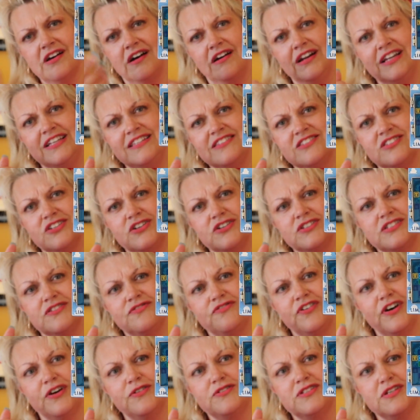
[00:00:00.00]
I'll insert
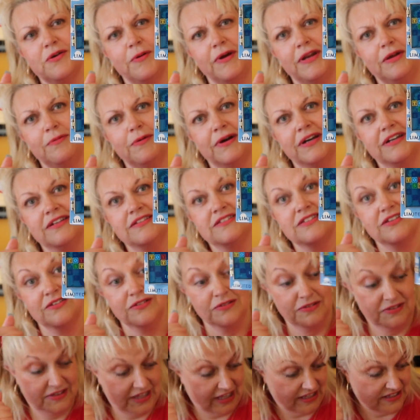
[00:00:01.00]
a photo anyway. So
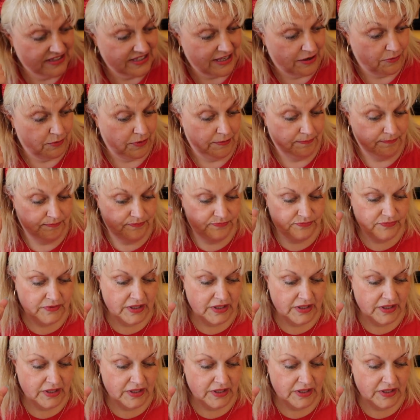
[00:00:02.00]
that's that one.